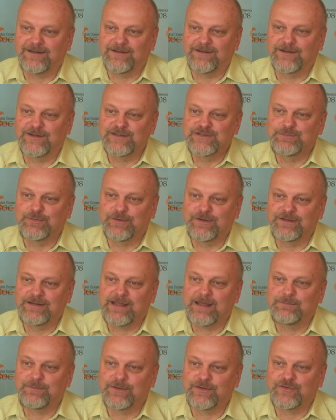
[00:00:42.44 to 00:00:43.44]
It's putting
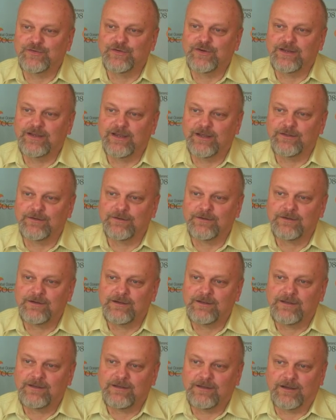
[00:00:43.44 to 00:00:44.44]
that picture together
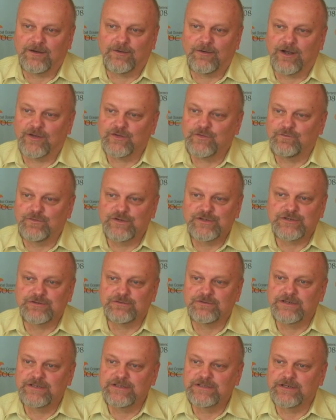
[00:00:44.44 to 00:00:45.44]
across
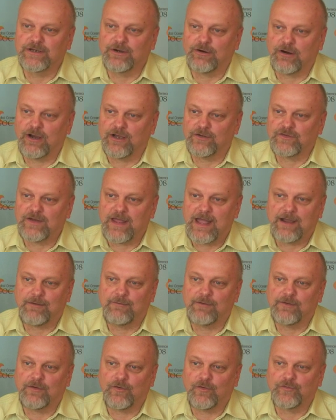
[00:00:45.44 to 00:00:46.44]
fisheries, across
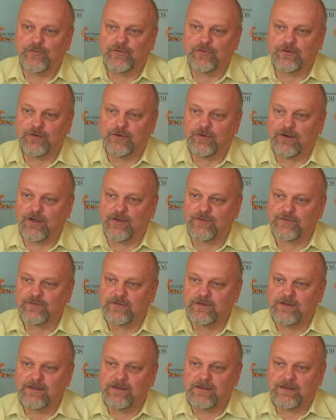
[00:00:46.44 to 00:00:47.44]
aquaculture,
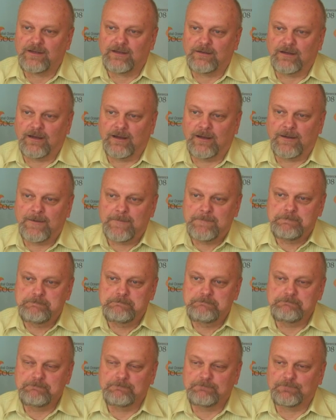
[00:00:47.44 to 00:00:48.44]
across
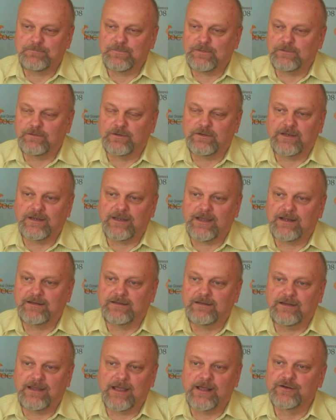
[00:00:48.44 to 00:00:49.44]
looking
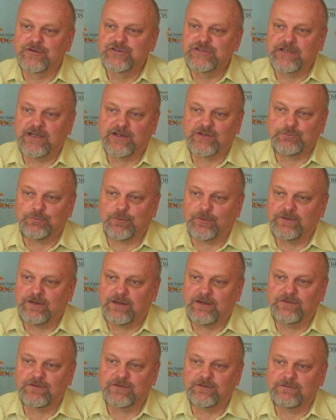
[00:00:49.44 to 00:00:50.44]
at the energy
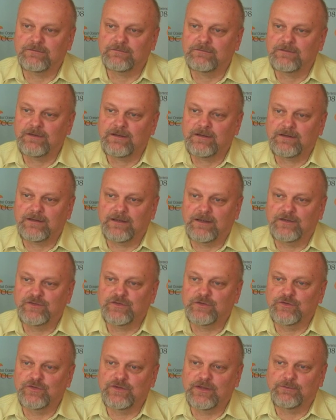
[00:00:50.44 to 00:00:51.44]
exploitation
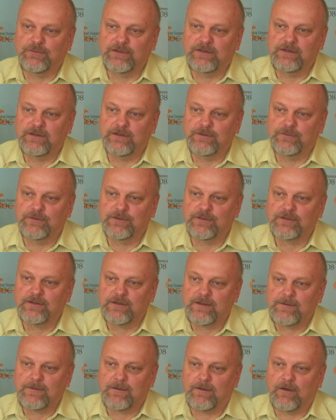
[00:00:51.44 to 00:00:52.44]
issues that we deal
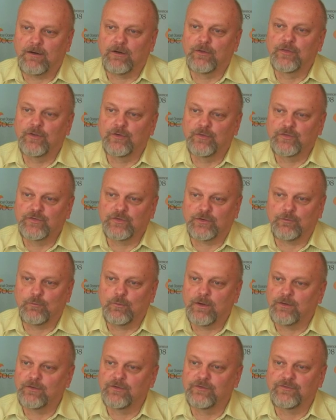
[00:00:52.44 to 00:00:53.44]
with. All those are
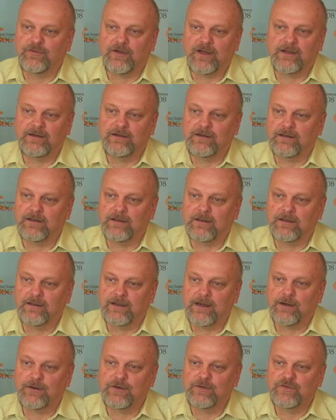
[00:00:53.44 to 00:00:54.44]
well-defined
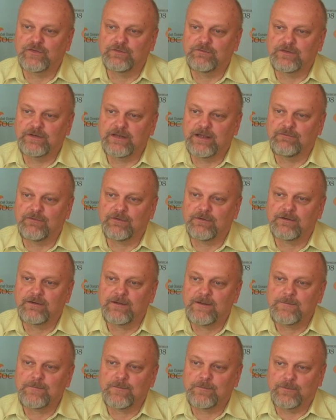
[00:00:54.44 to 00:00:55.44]
areas of endeavor.
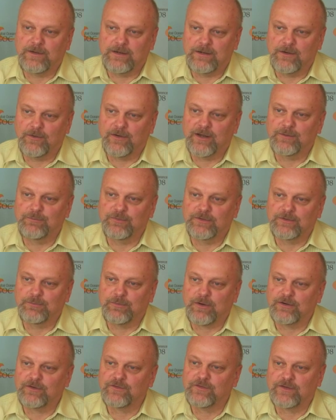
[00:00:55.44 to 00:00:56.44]
We know how to put
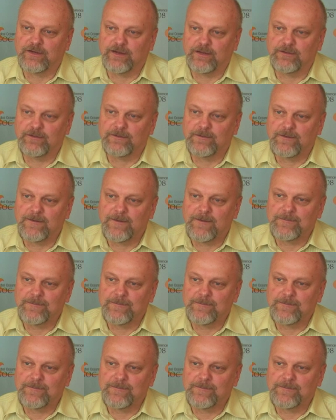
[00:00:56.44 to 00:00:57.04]
the parts together.